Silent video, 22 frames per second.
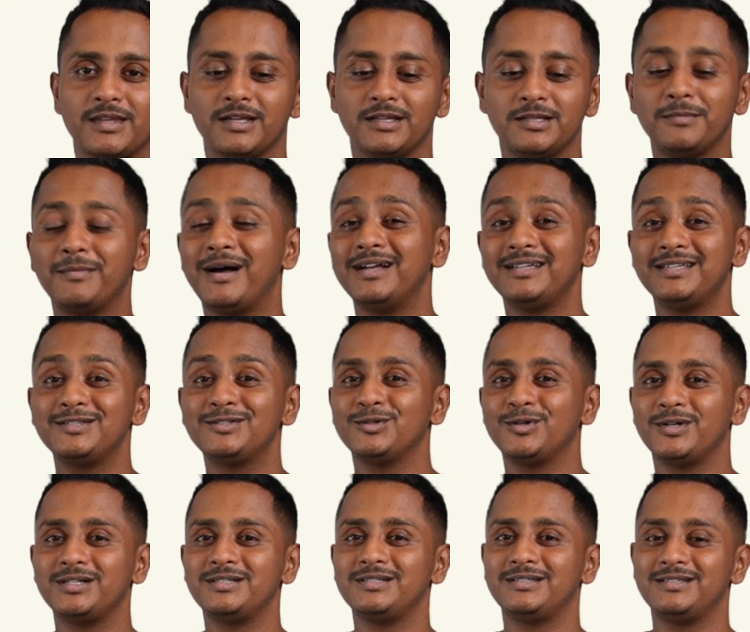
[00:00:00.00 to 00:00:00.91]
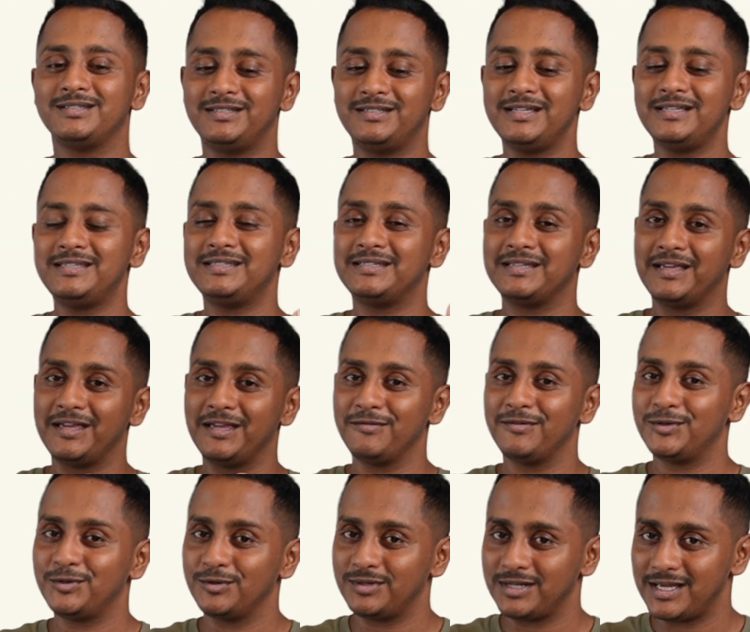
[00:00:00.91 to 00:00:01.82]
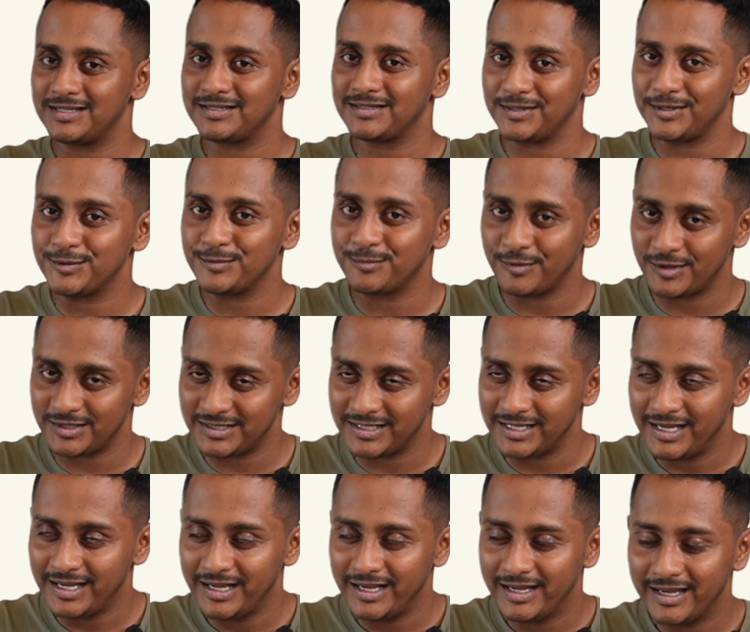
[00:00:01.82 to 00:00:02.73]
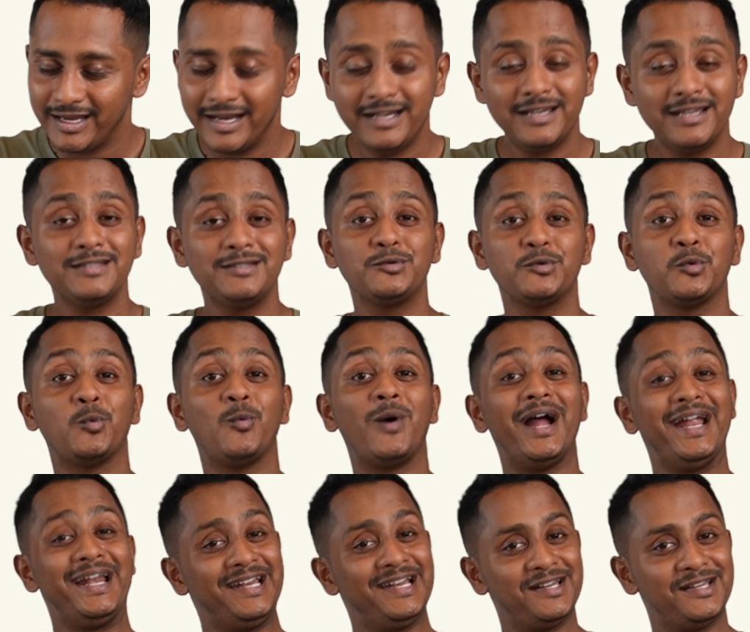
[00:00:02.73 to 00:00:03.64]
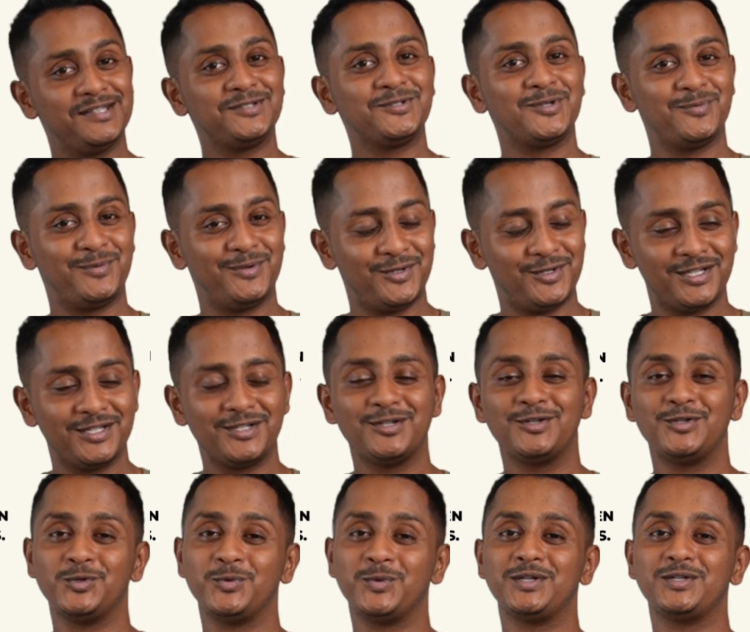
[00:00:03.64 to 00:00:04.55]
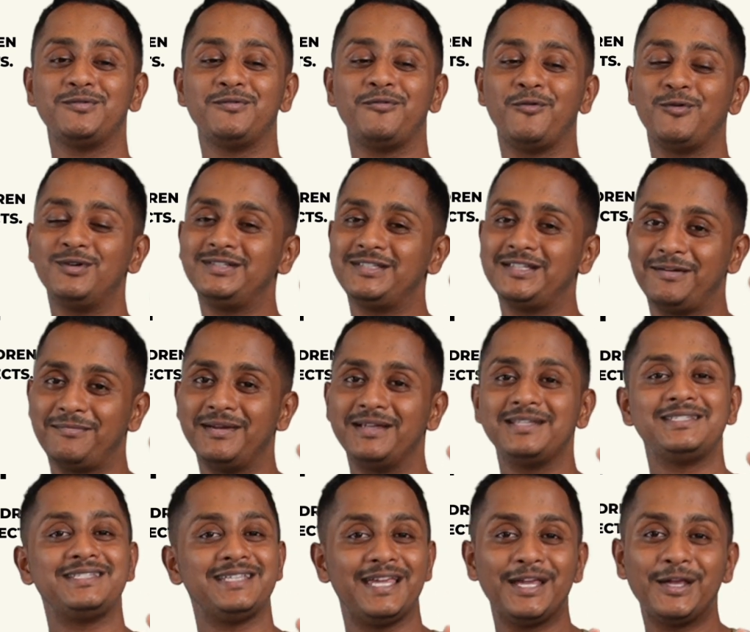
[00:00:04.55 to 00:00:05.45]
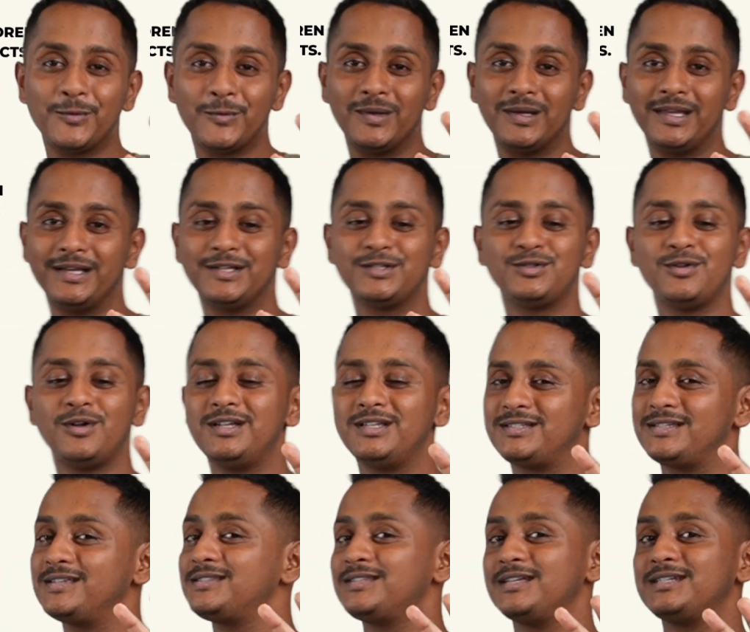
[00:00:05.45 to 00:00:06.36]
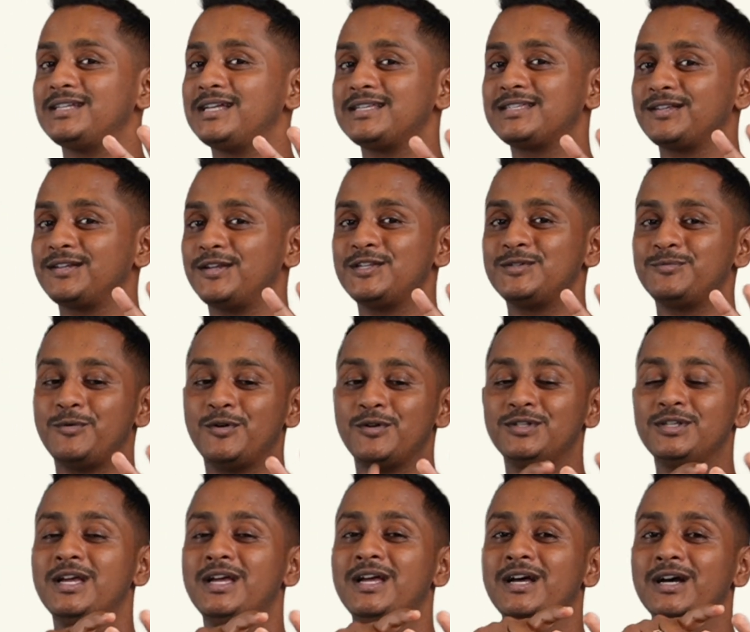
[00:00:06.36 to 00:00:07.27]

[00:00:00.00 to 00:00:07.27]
The mark is not just given to task response. It is widely distributed towards 4 segments equally. It's not just the task response.